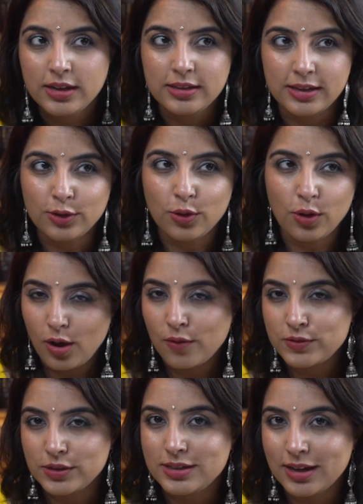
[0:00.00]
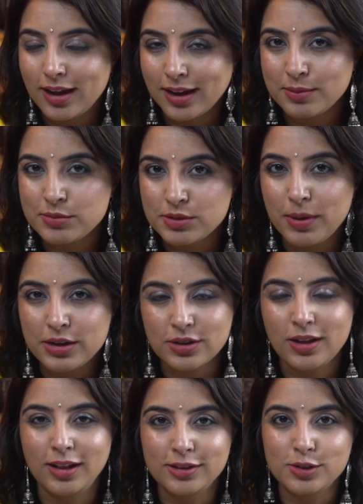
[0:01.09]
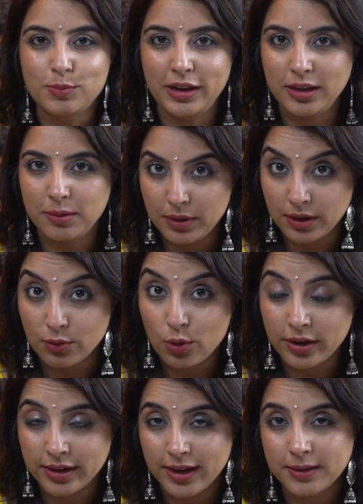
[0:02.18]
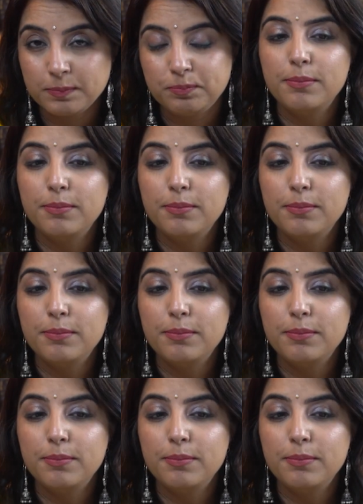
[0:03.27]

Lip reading: then oftentimes mental health is playing a big role in it.